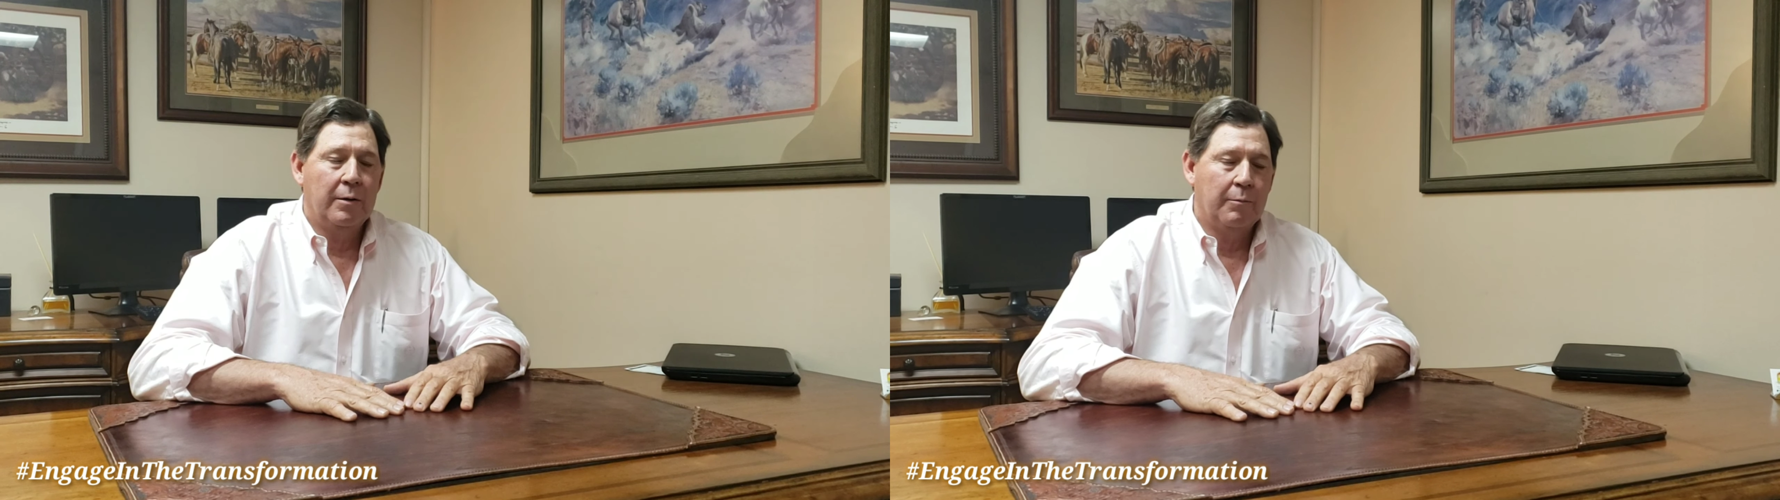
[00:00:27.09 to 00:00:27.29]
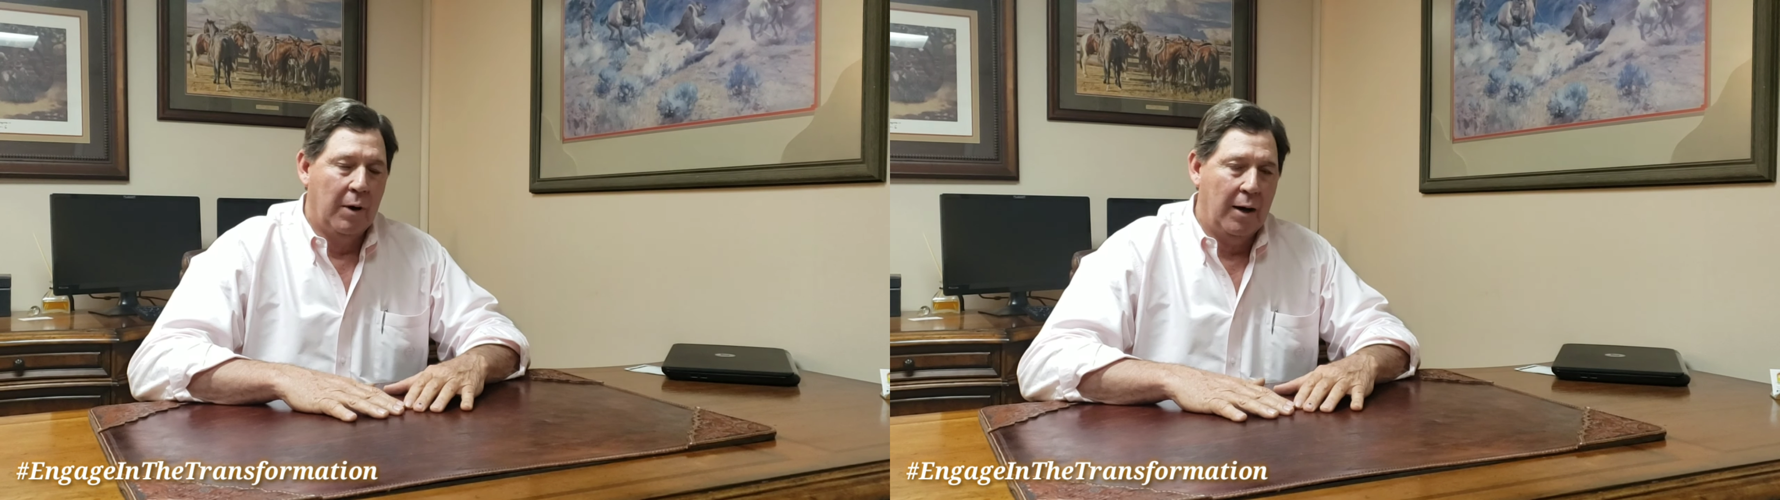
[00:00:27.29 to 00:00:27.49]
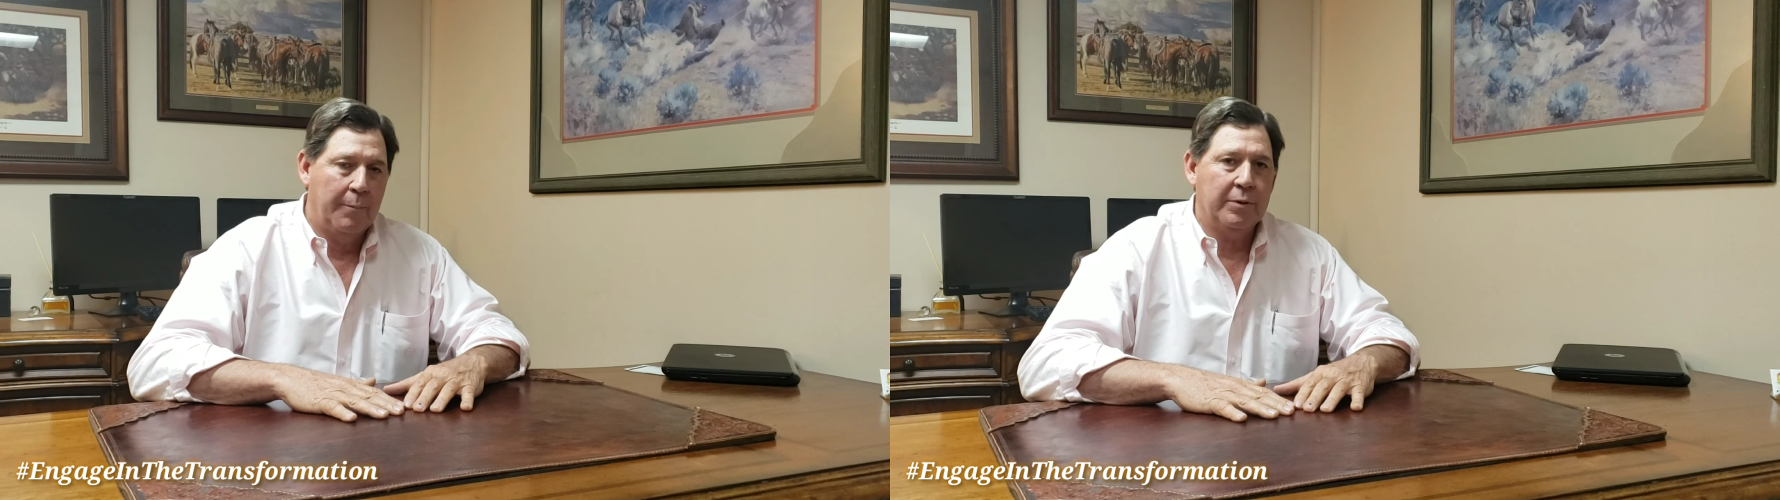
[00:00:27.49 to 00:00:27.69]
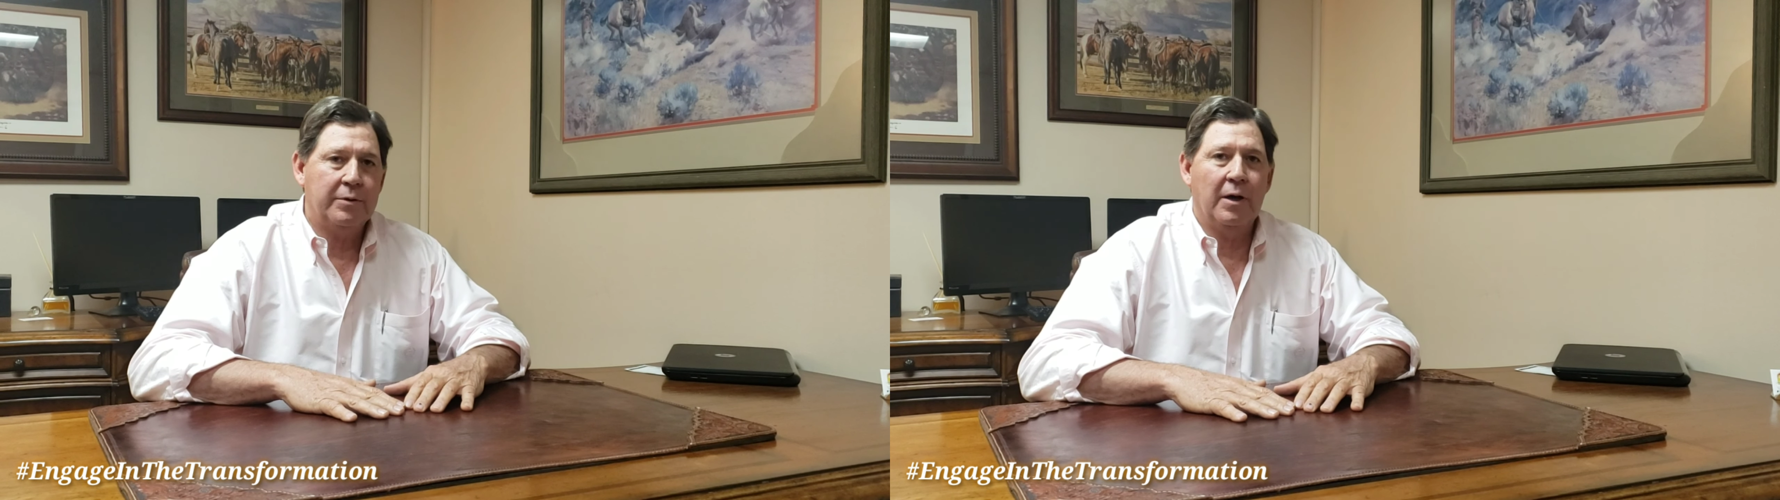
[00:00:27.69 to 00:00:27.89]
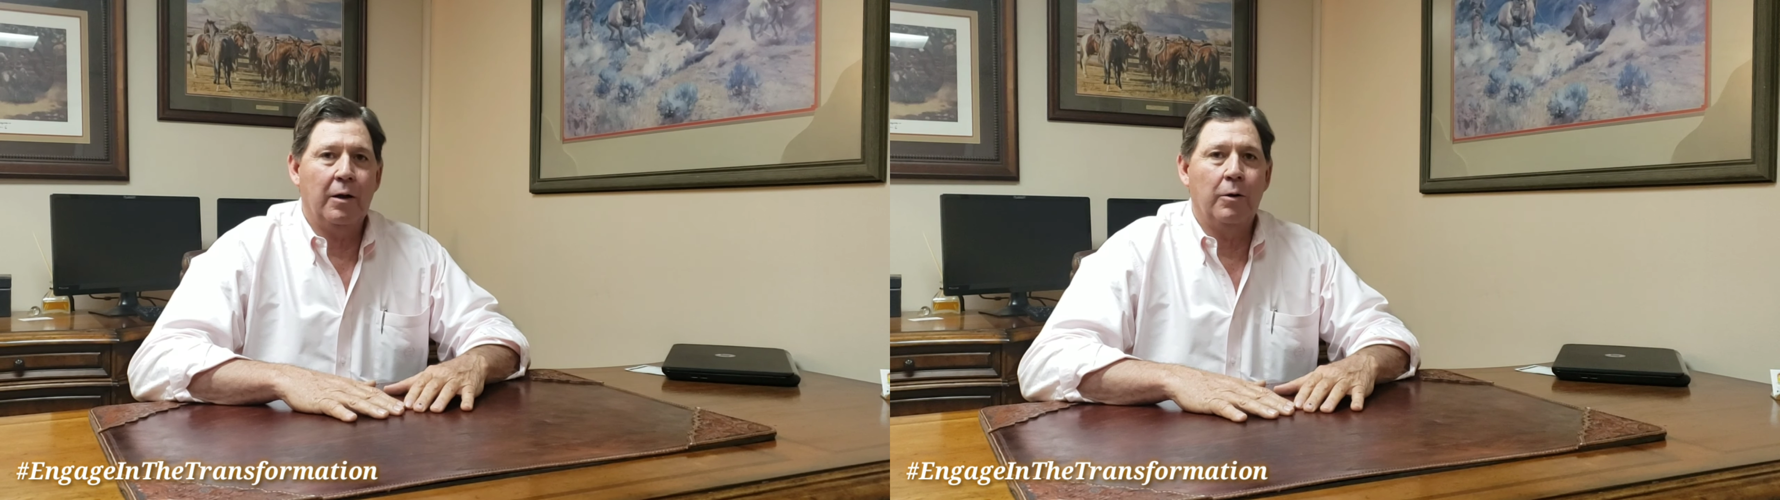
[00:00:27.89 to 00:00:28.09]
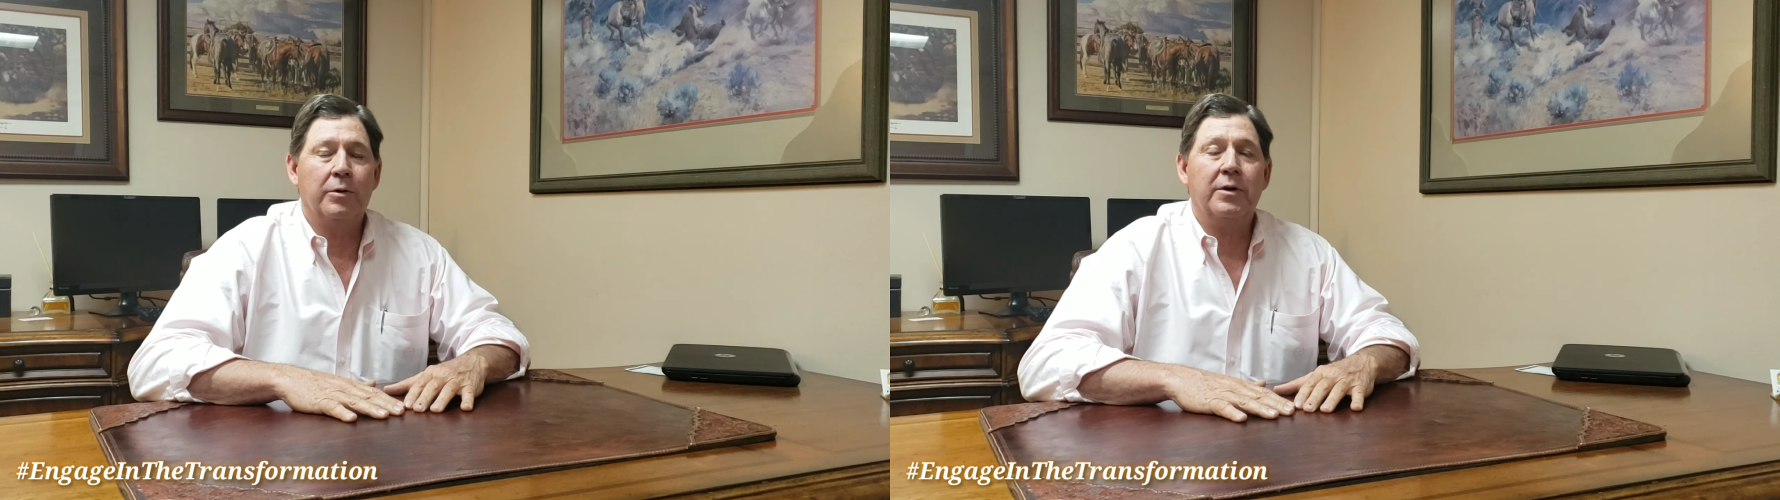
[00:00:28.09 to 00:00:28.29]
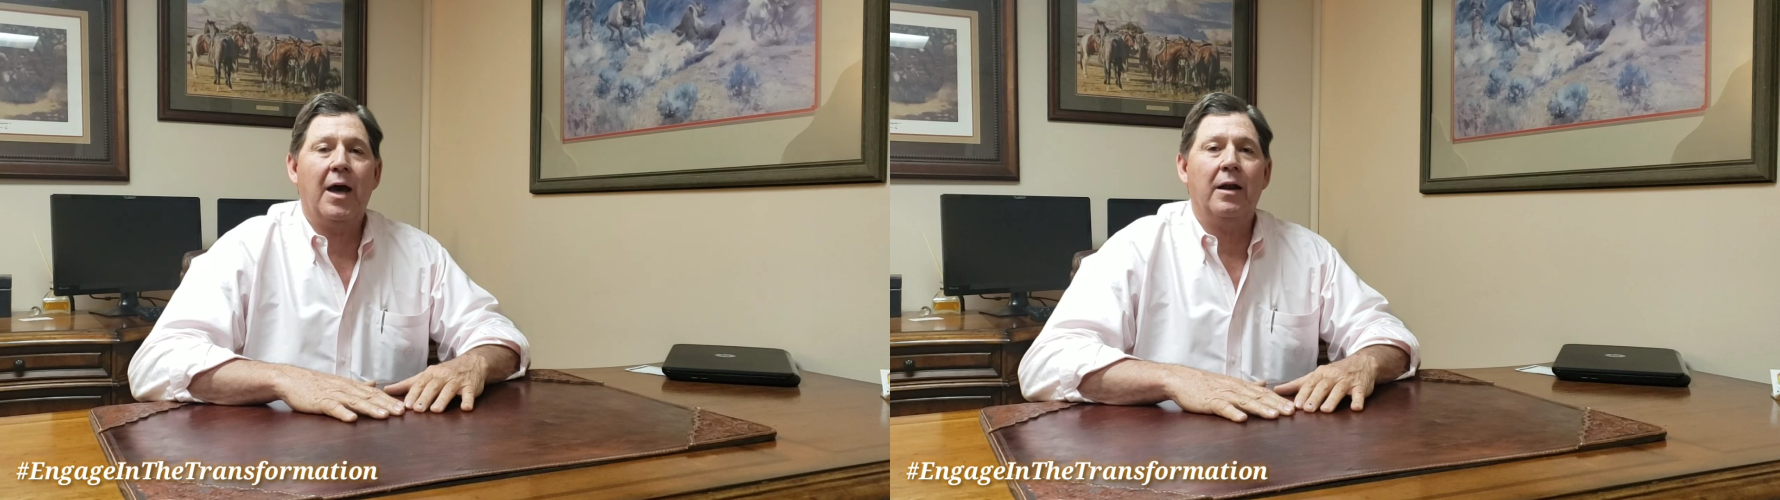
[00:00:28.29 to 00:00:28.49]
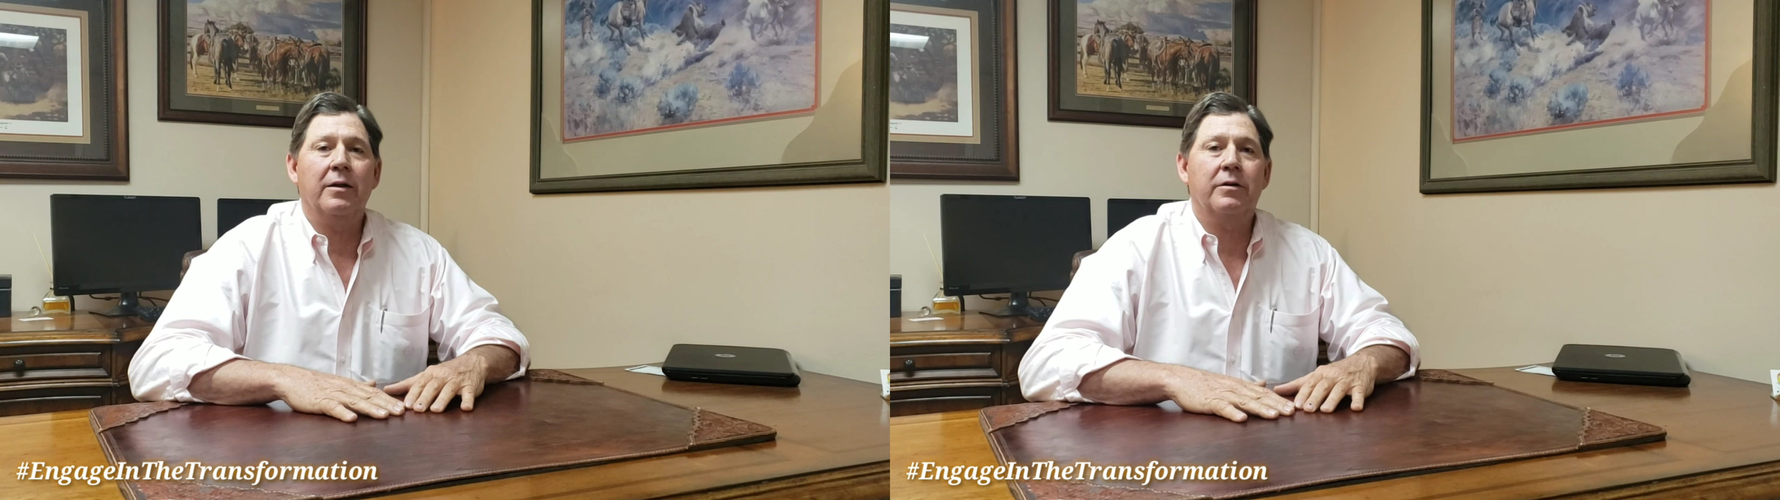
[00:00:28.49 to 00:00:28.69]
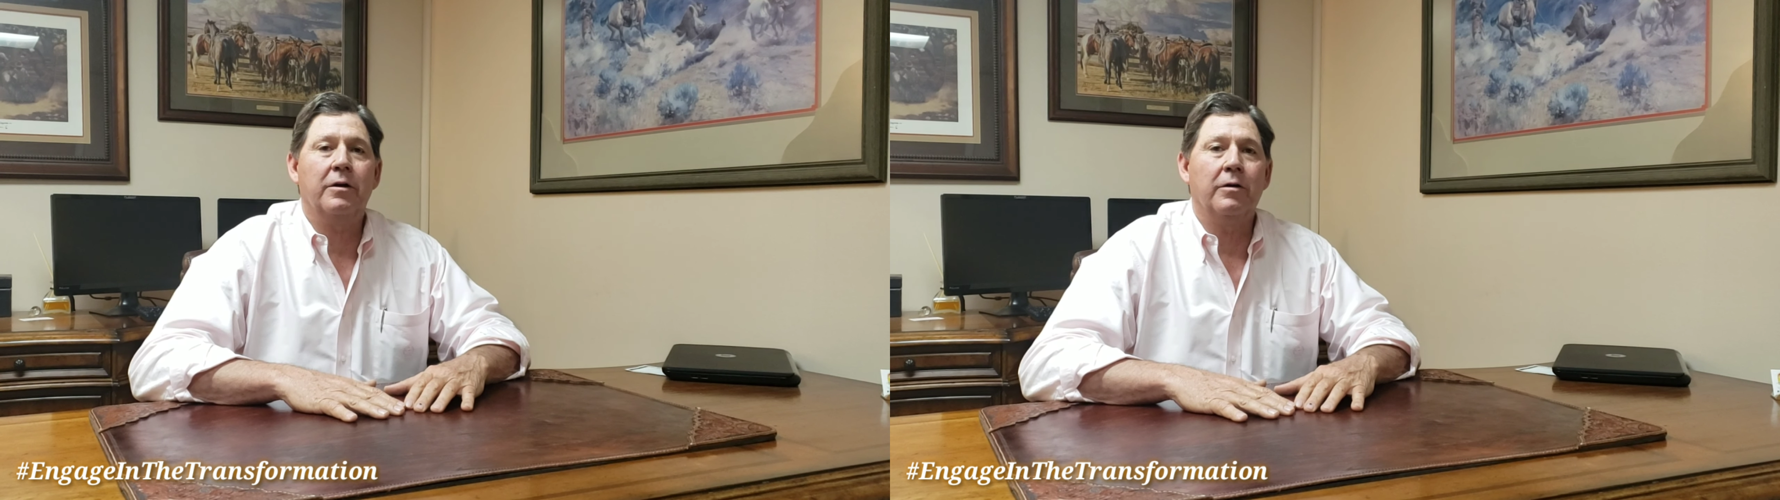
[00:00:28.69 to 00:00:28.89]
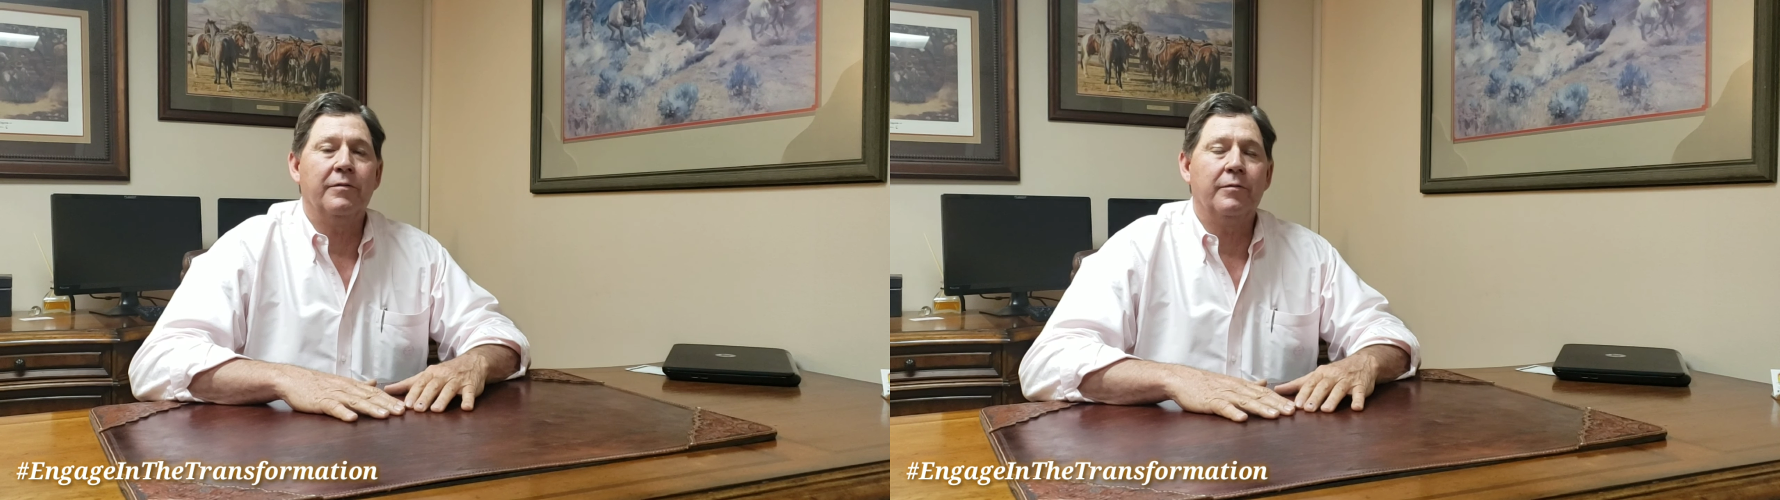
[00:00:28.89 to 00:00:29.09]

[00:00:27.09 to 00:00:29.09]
Bob Patello, and Catelyn Curry